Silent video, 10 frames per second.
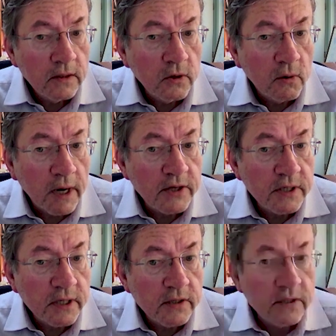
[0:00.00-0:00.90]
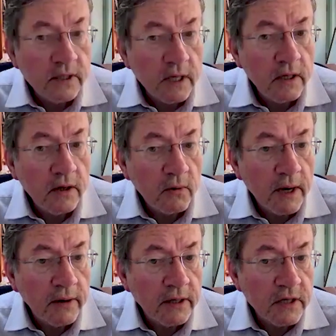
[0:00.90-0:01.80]
to crises in and
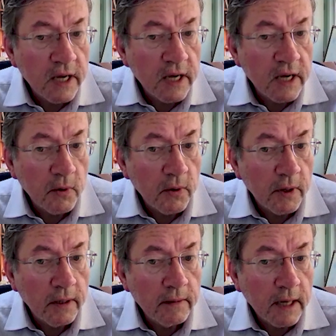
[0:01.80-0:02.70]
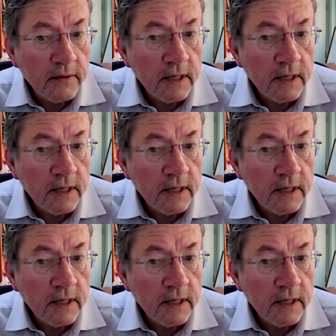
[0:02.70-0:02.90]
around its neighborhood.